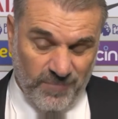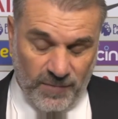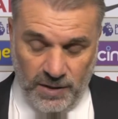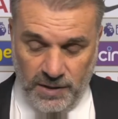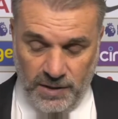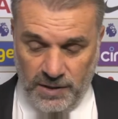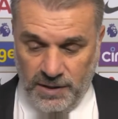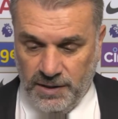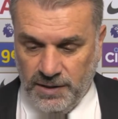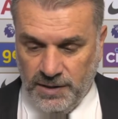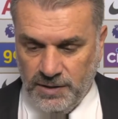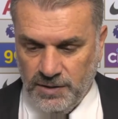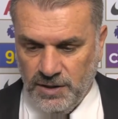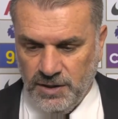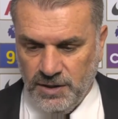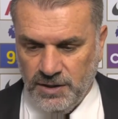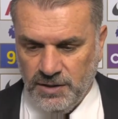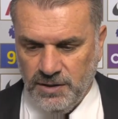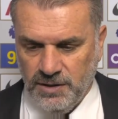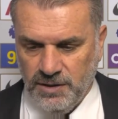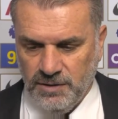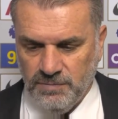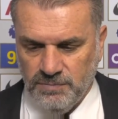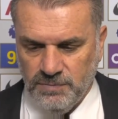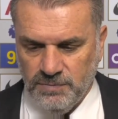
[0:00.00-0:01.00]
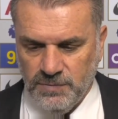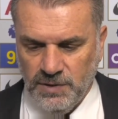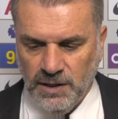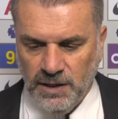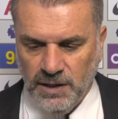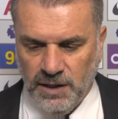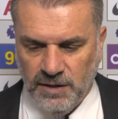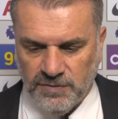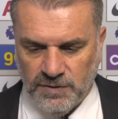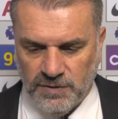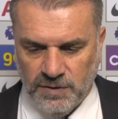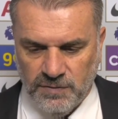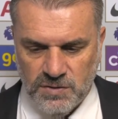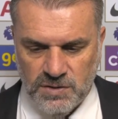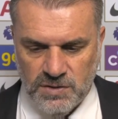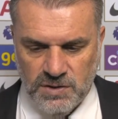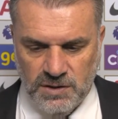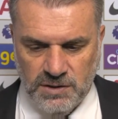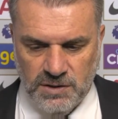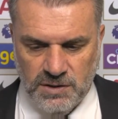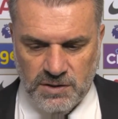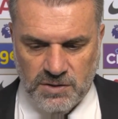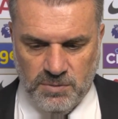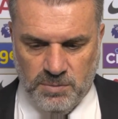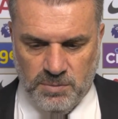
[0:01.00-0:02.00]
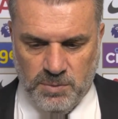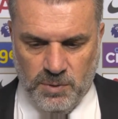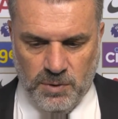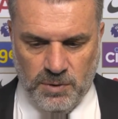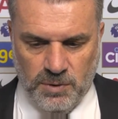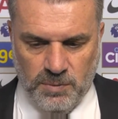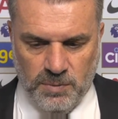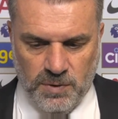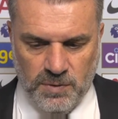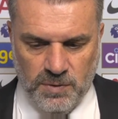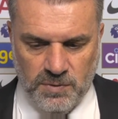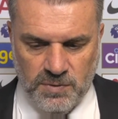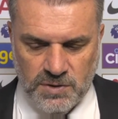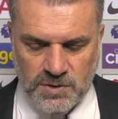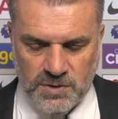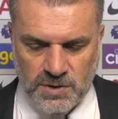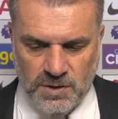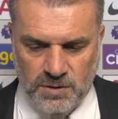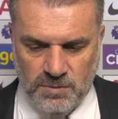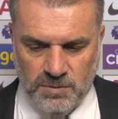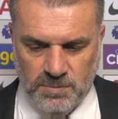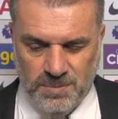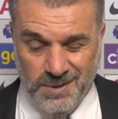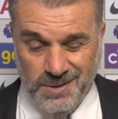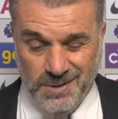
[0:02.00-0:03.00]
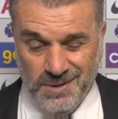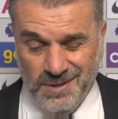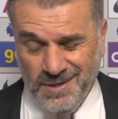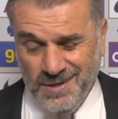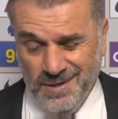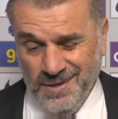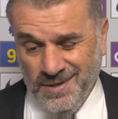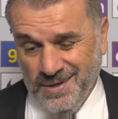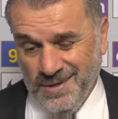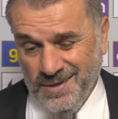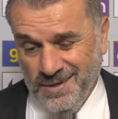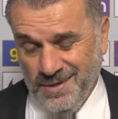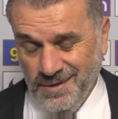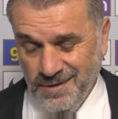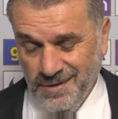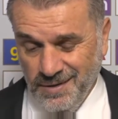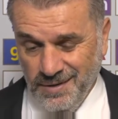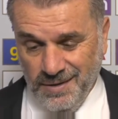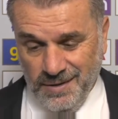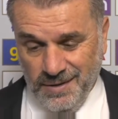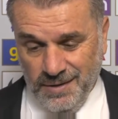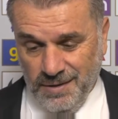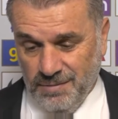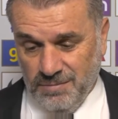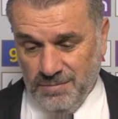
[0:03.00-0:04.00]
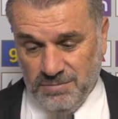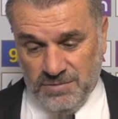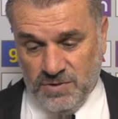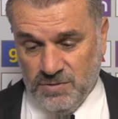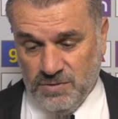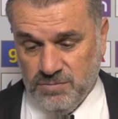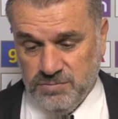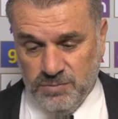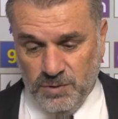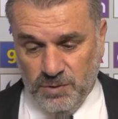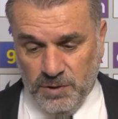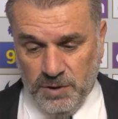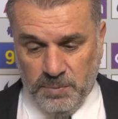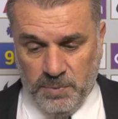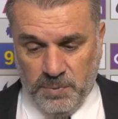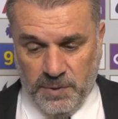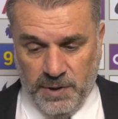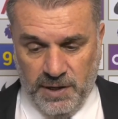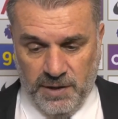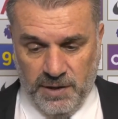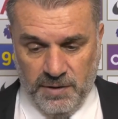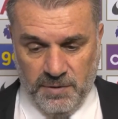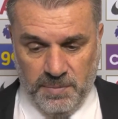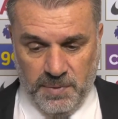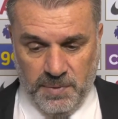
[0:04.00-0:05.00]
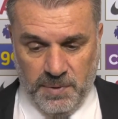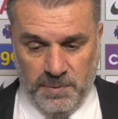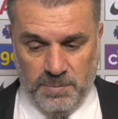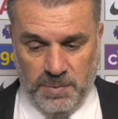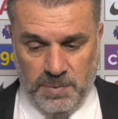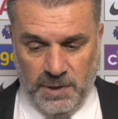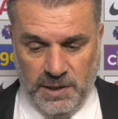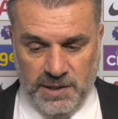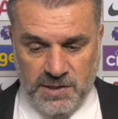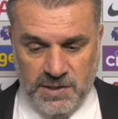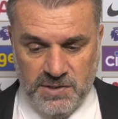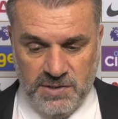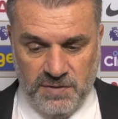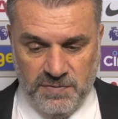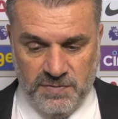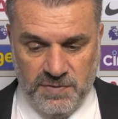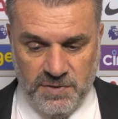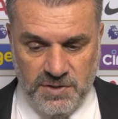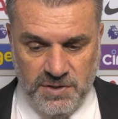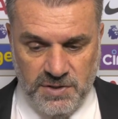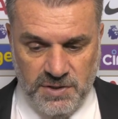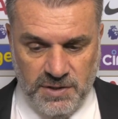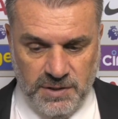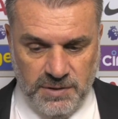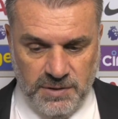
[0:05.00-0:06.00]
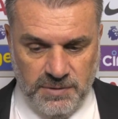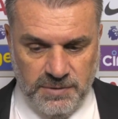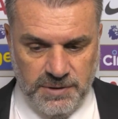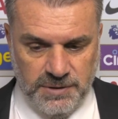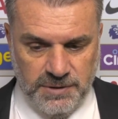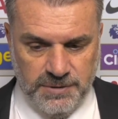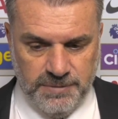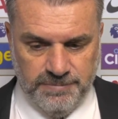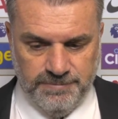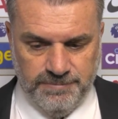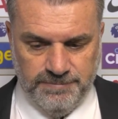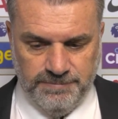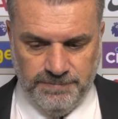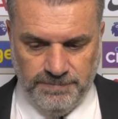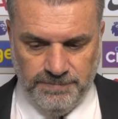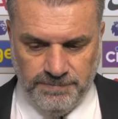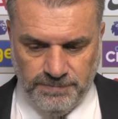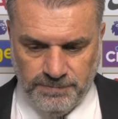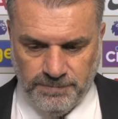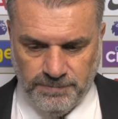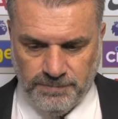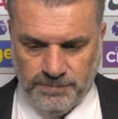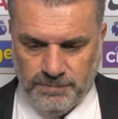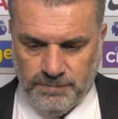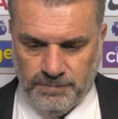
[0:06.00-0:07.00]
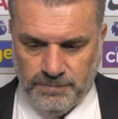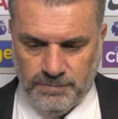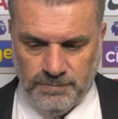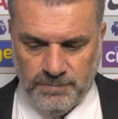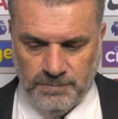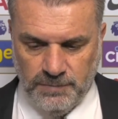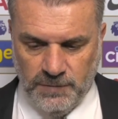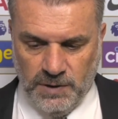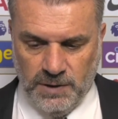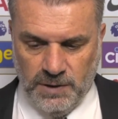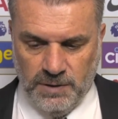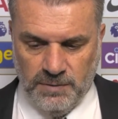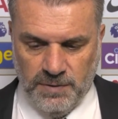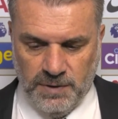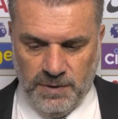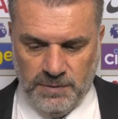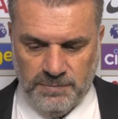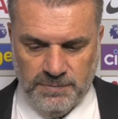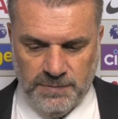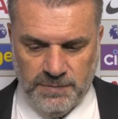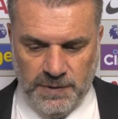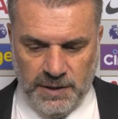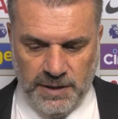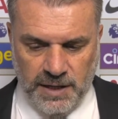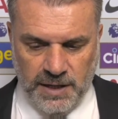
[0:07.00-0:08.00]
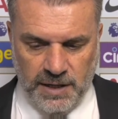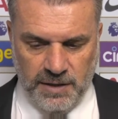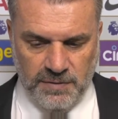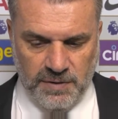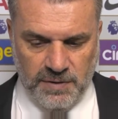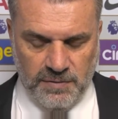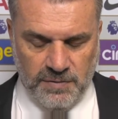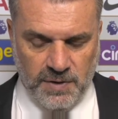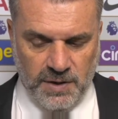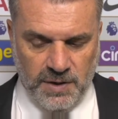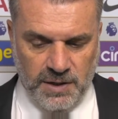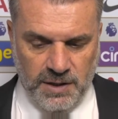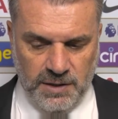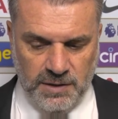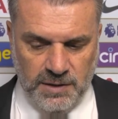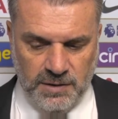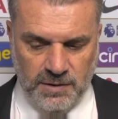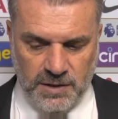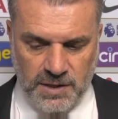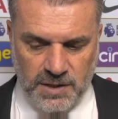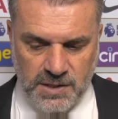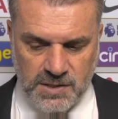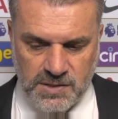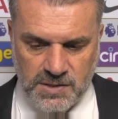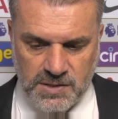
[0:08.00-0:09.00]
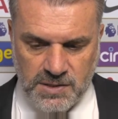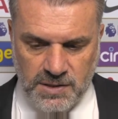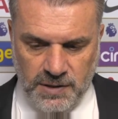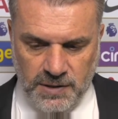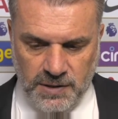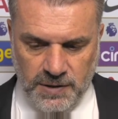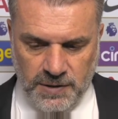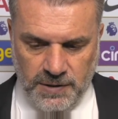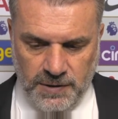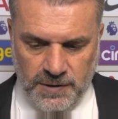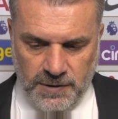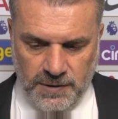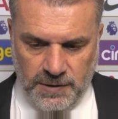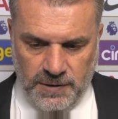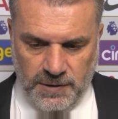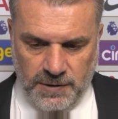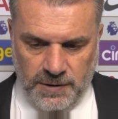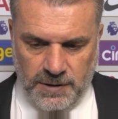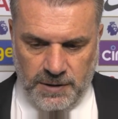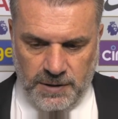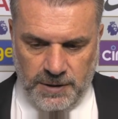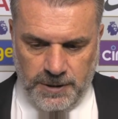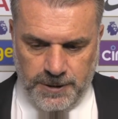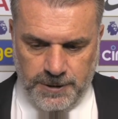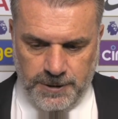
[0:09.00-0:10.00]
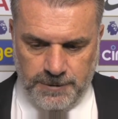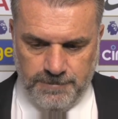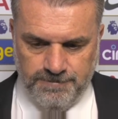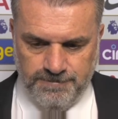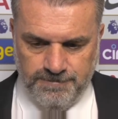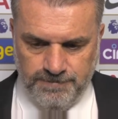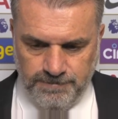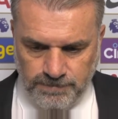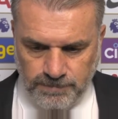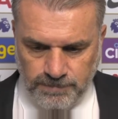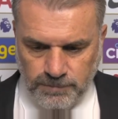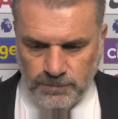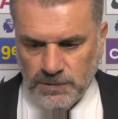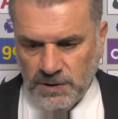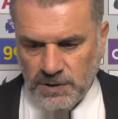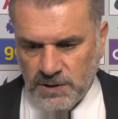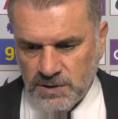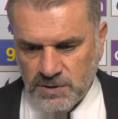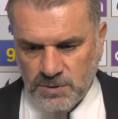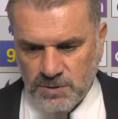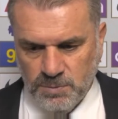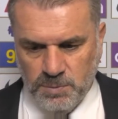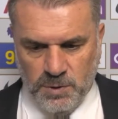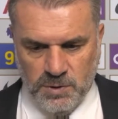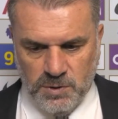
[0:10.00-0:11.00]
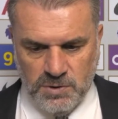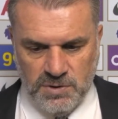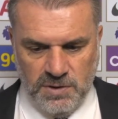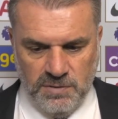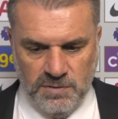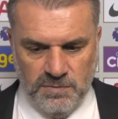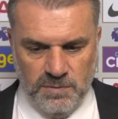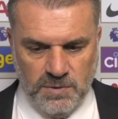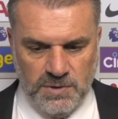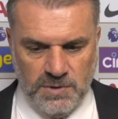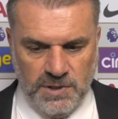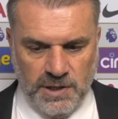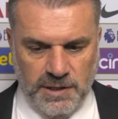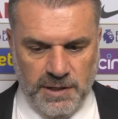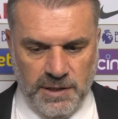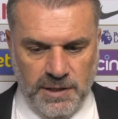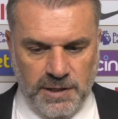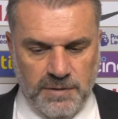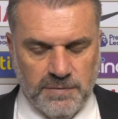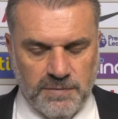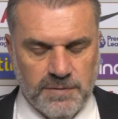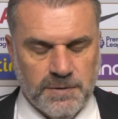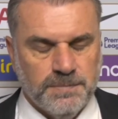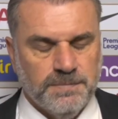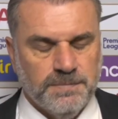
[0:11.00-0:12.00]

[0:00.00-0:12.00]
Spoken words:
you're left obviously disappointed with the result, but just really proud of the players' efforts, you know. They gave everything, and I guess that's the positive we'll take out of it.